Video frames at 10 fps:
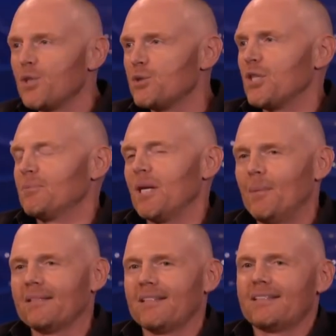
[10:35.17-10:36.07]
The damage,
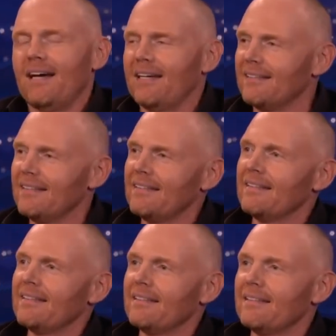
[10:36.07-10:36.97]
however, had
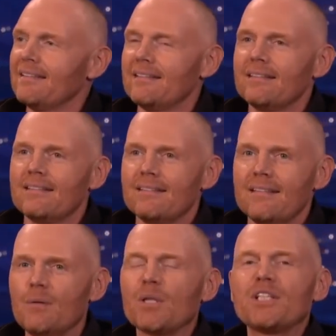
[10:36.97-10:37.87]
already been done.
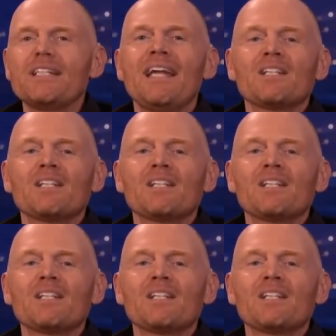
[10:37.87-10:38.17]
You was at